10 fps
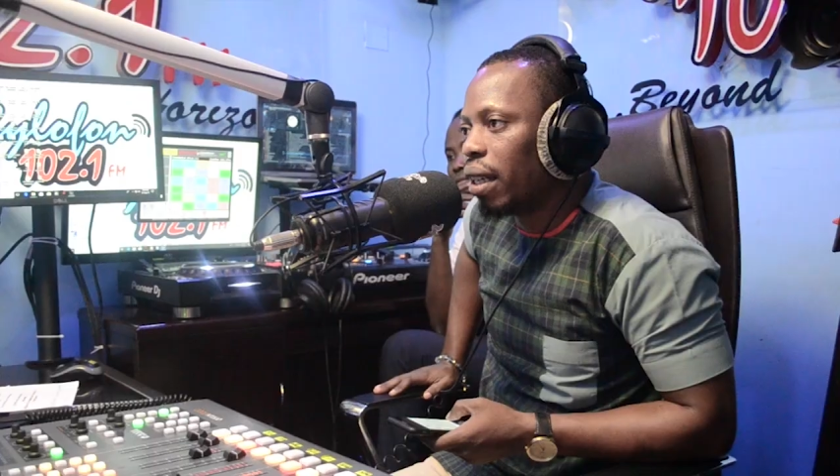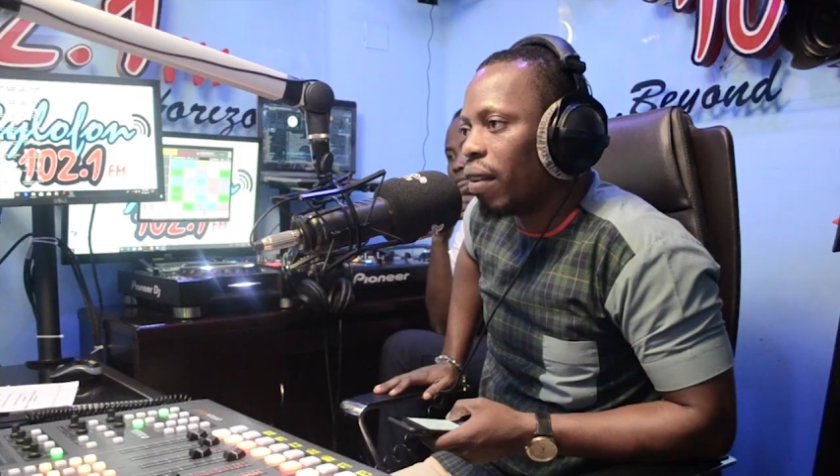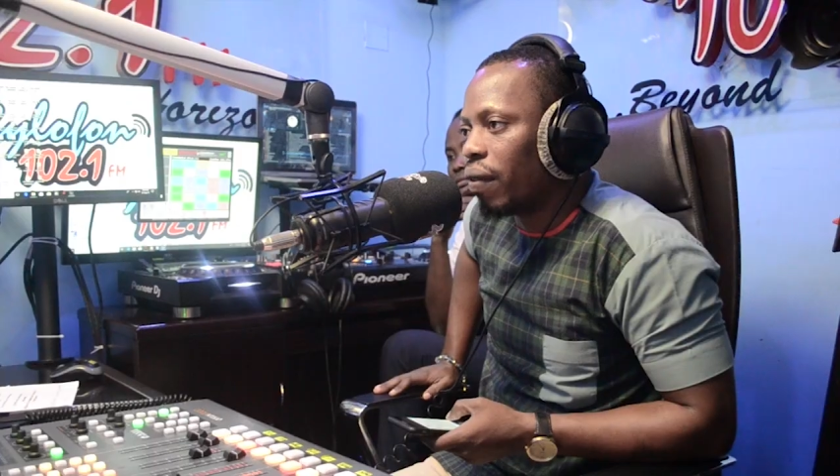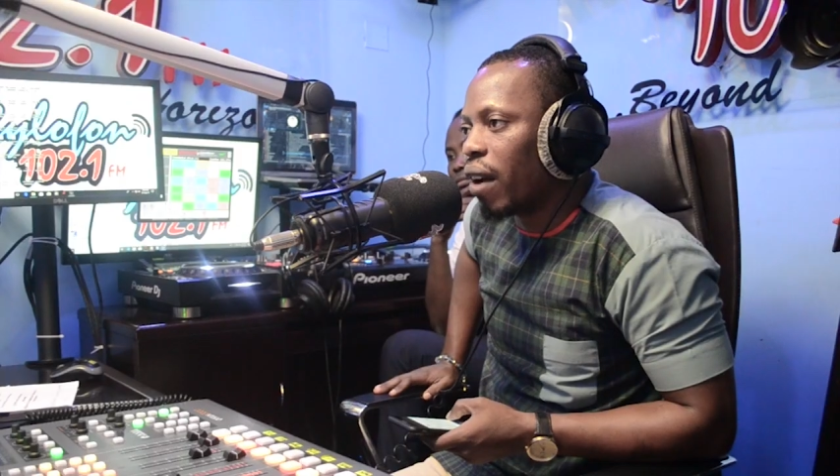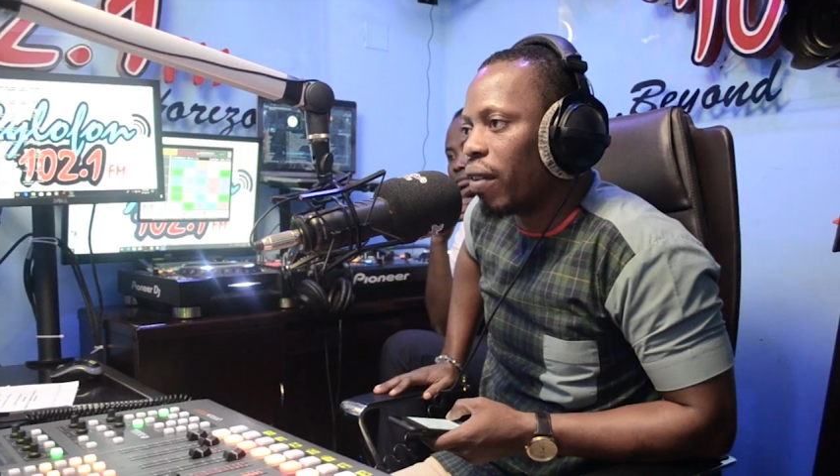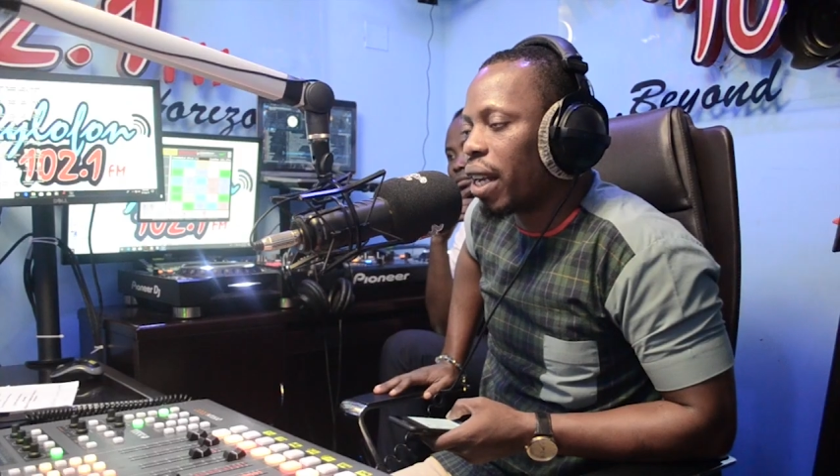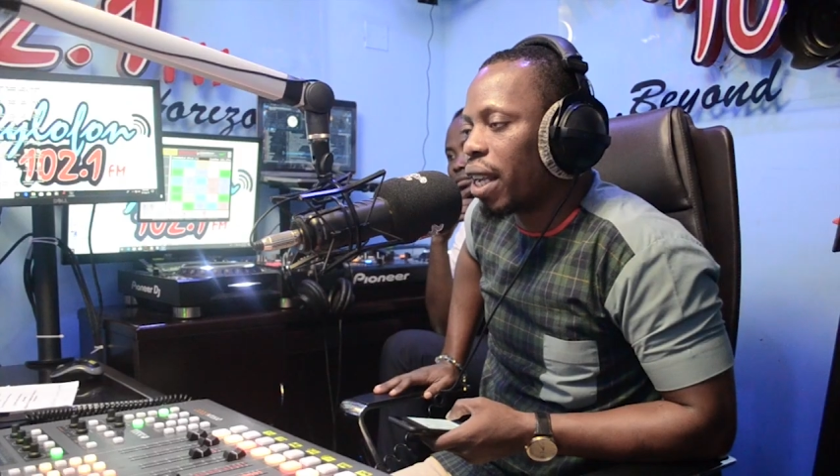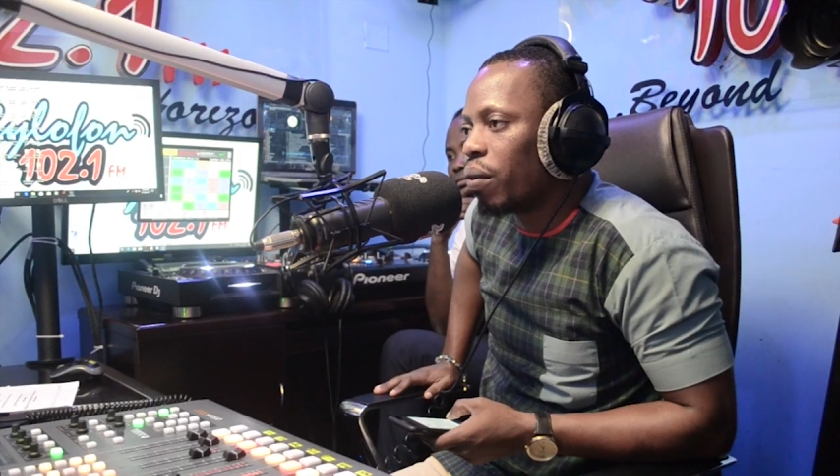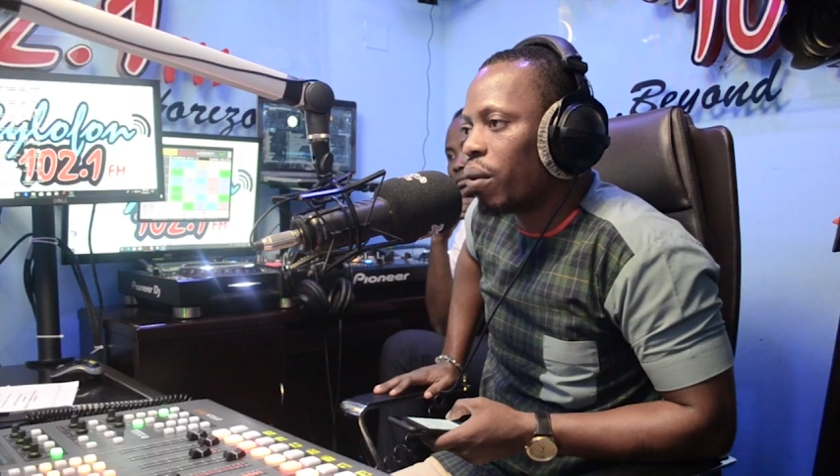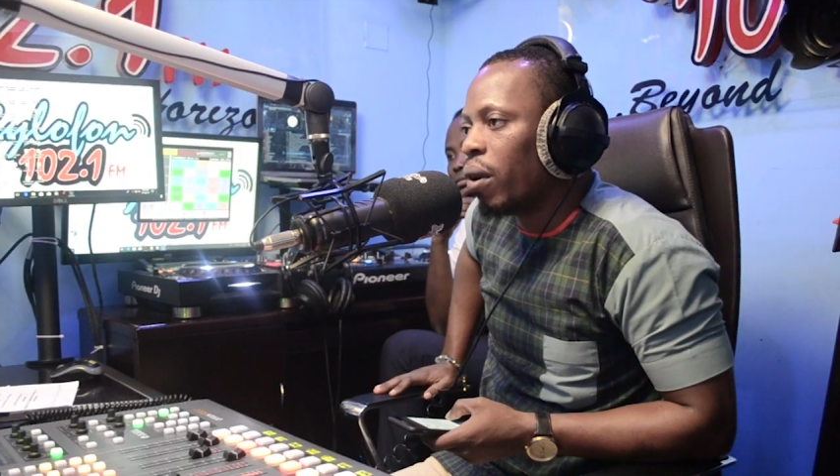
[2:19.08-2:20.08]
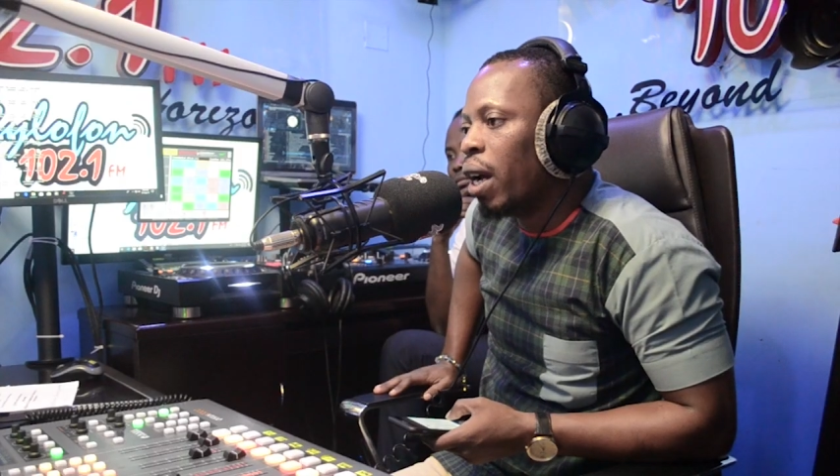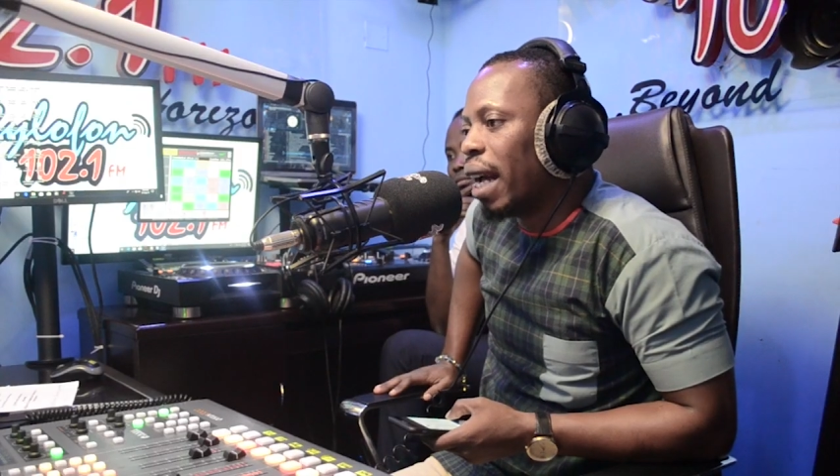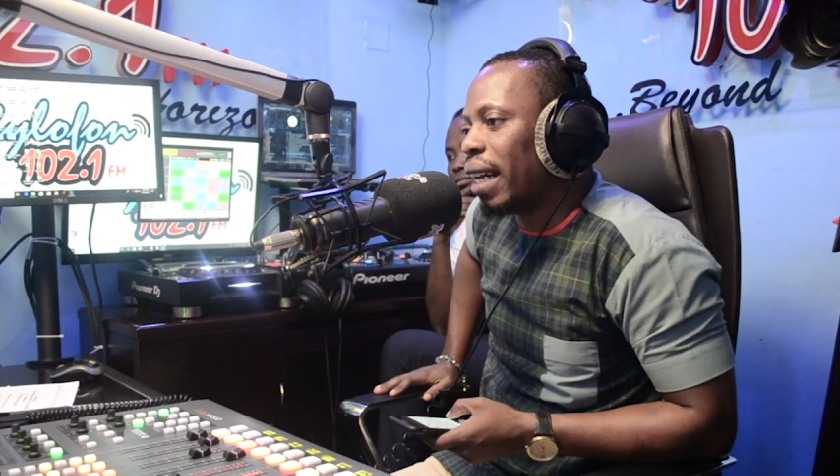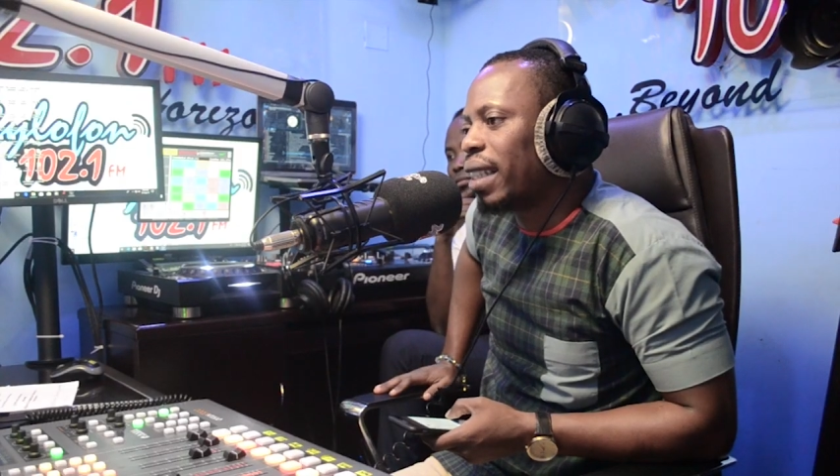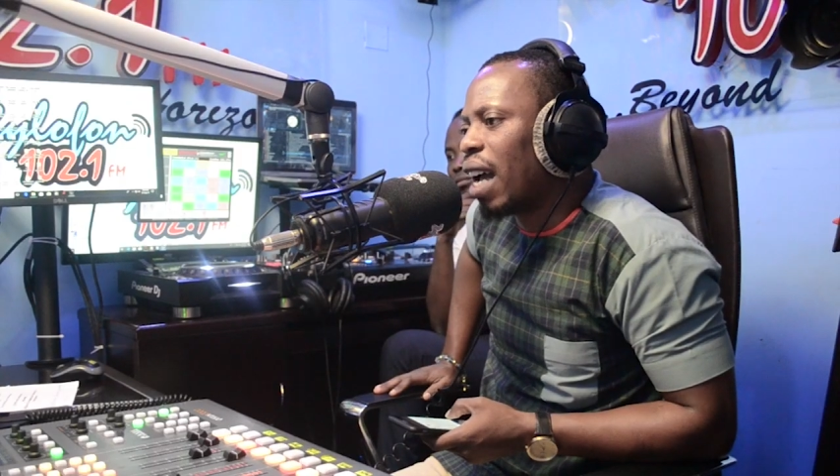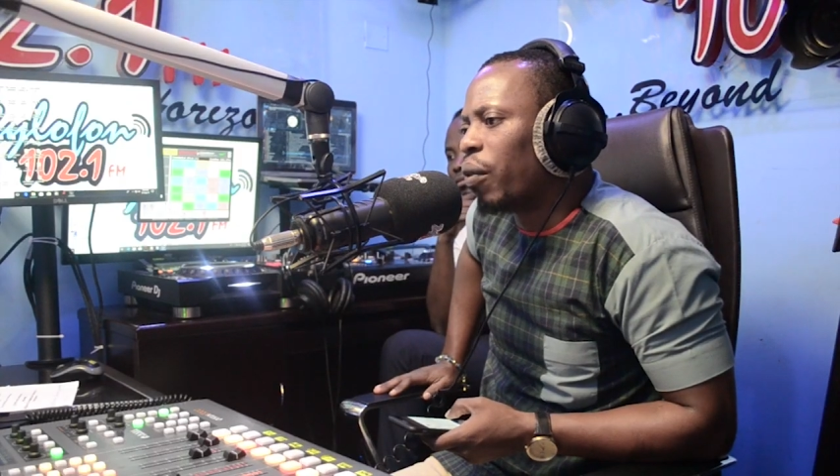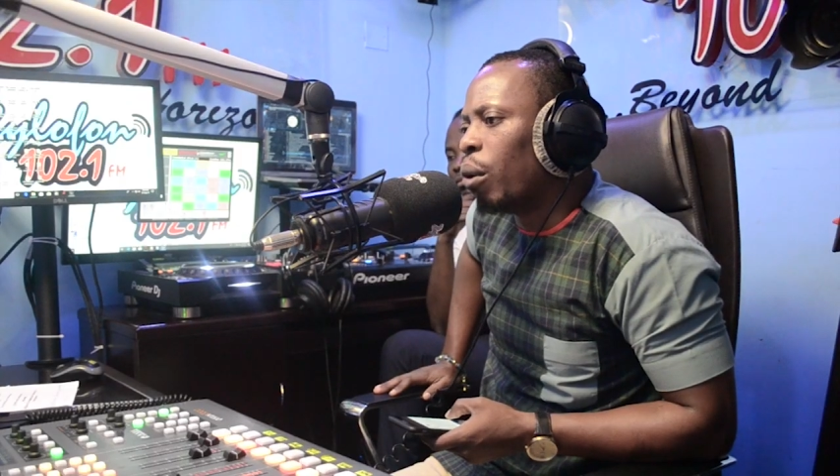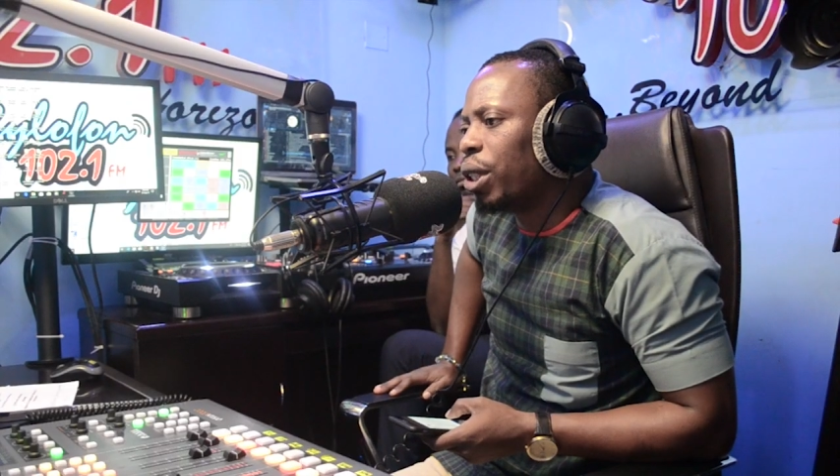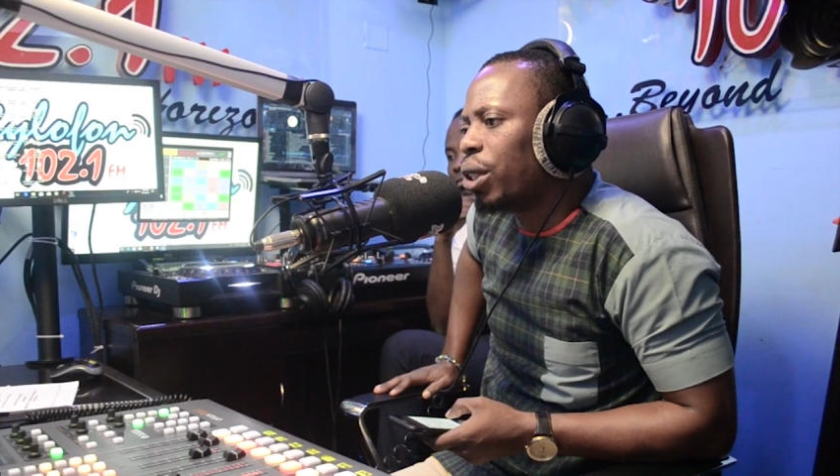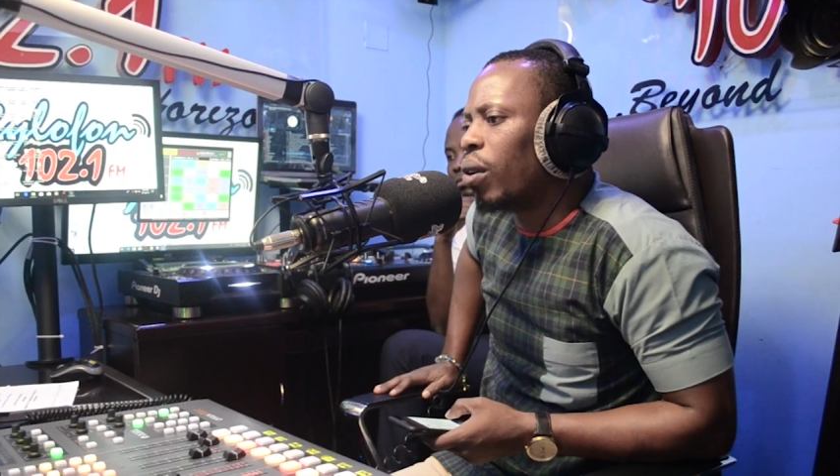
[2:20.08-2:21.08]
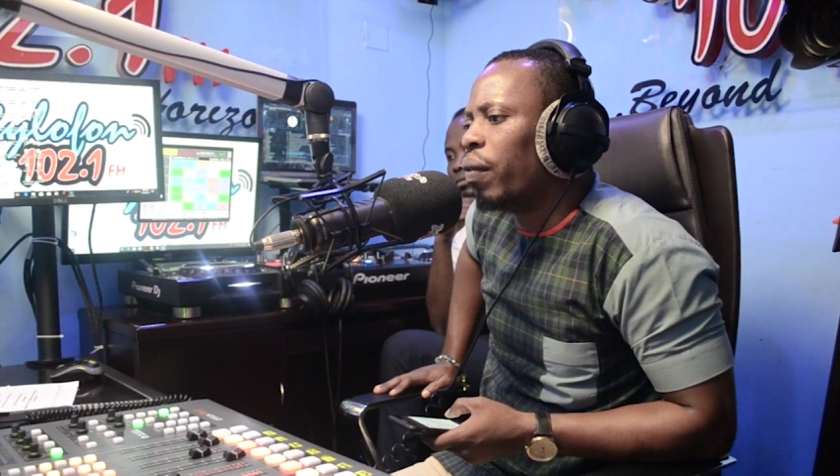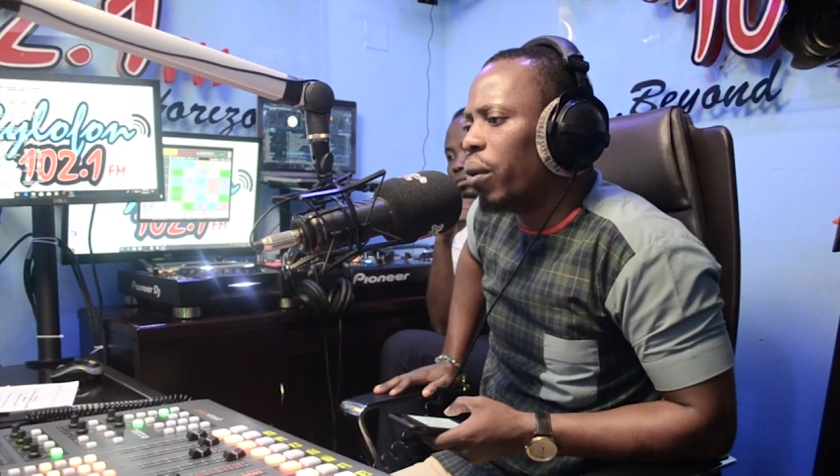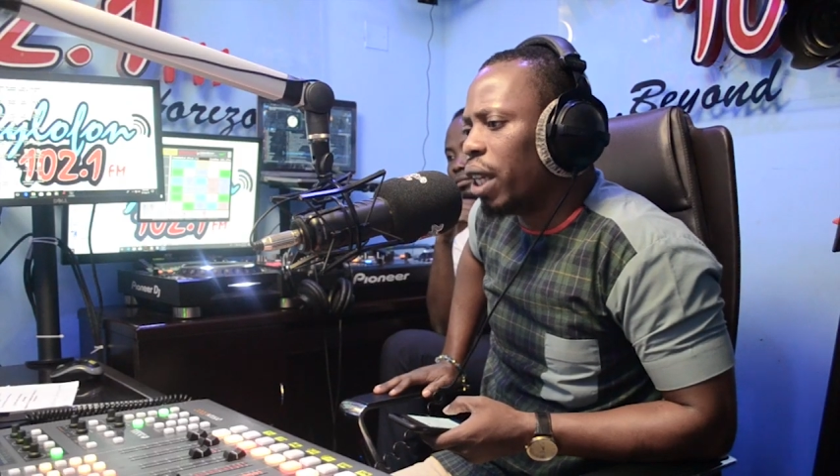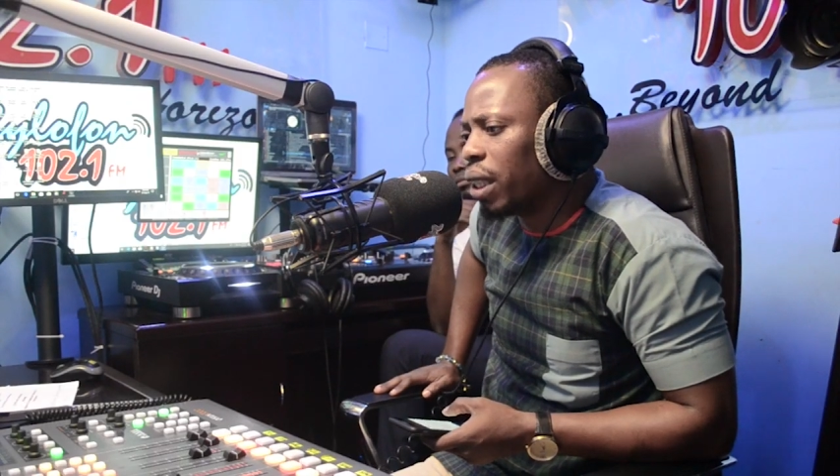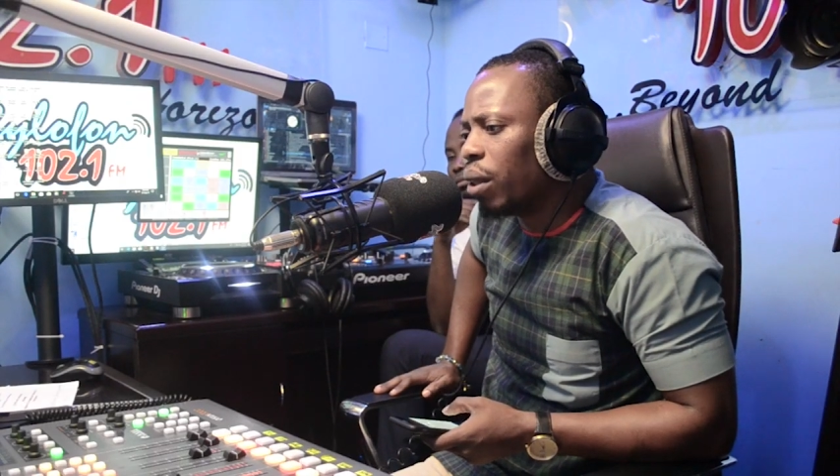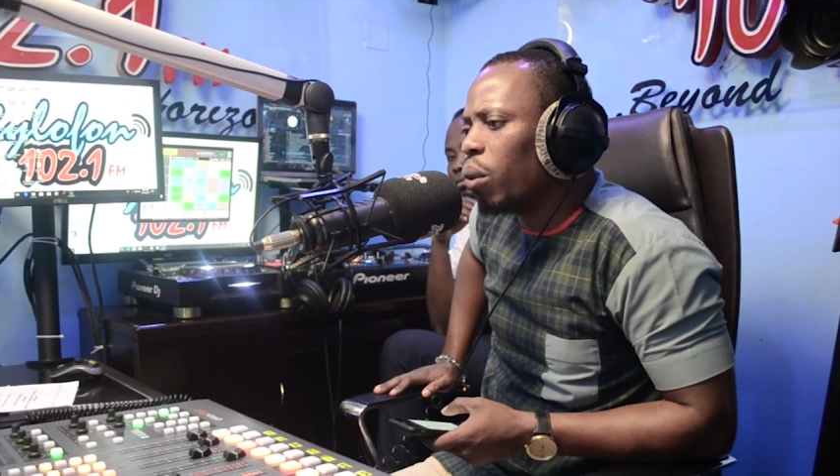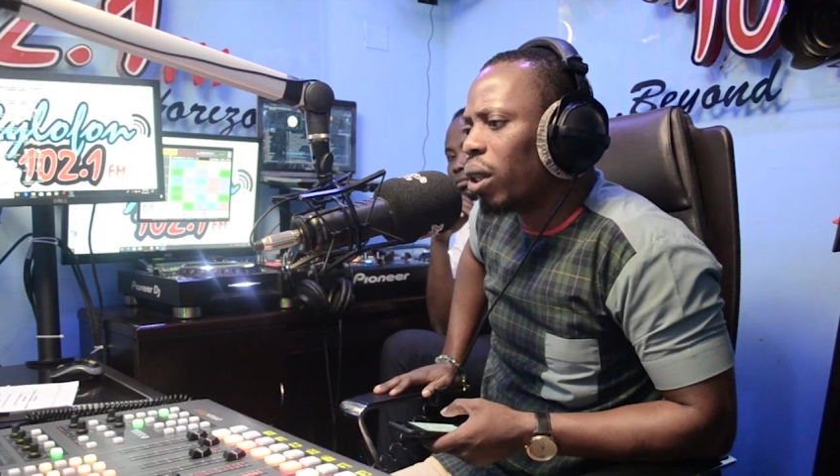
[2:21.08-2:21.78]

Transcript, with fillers: A yes. very very key role. And aside from Beast of No Nation,